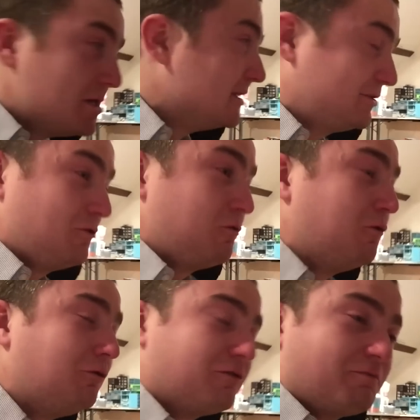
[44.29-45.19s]
They do
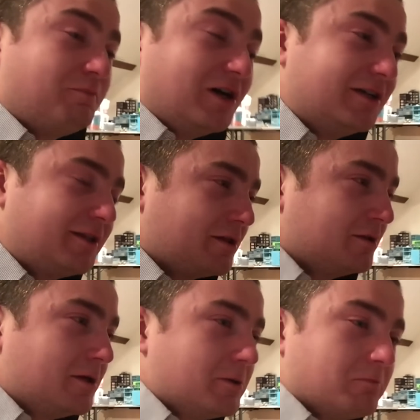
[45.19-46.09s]
whole spots,
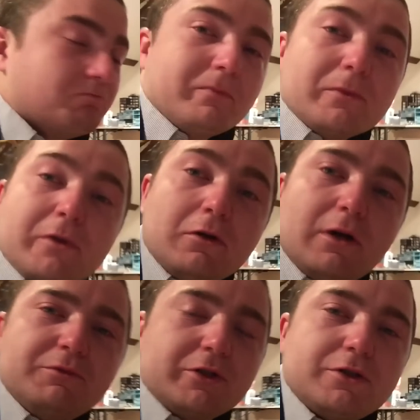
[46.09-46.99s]
so
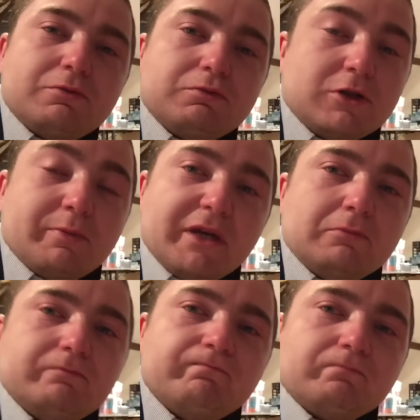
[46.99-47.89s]
I'm just stopping.
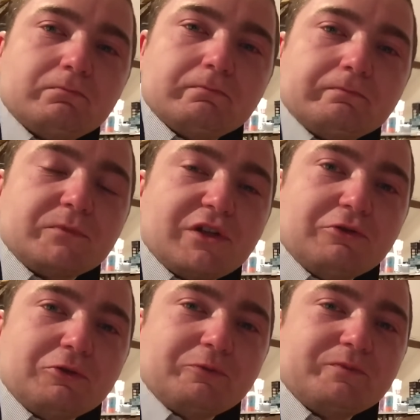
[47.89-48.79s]

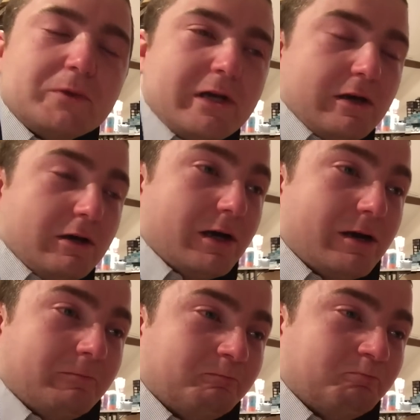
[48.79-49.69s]
So,
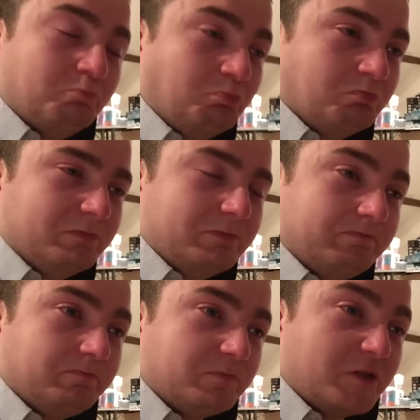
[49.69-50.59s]
and
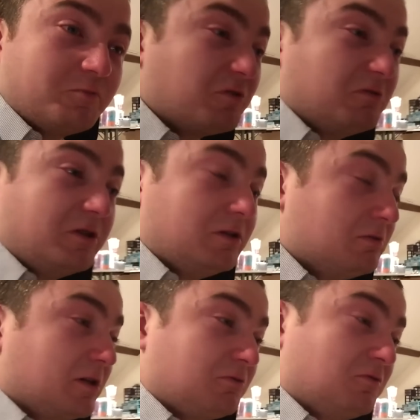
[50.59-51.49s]
probably
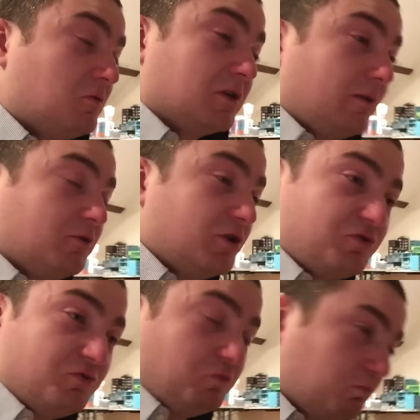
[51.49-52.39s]
I don't know what I'm going
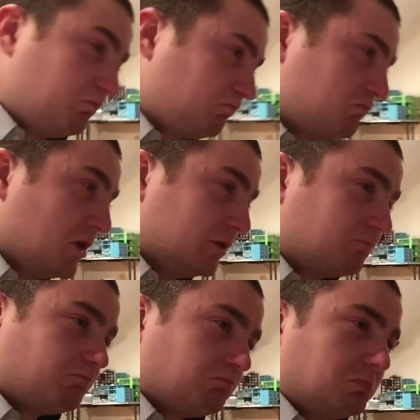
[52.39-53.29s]
to do, but
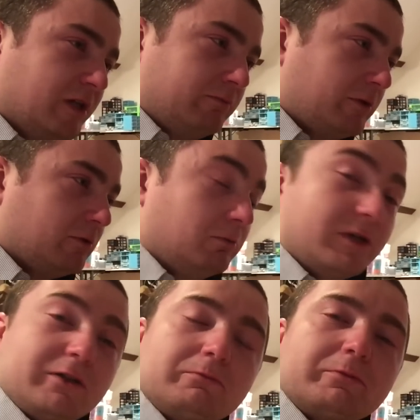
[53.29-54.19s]
yeah, so it
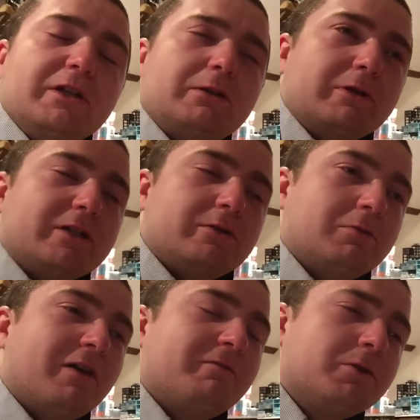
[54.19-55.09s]
was really great to
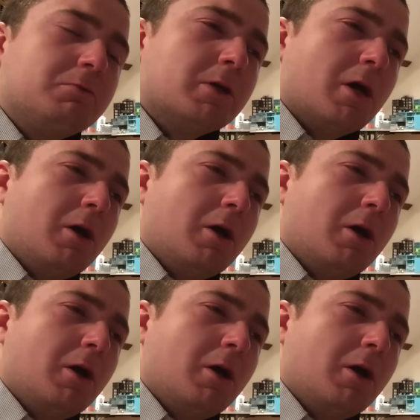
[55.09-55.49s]
have you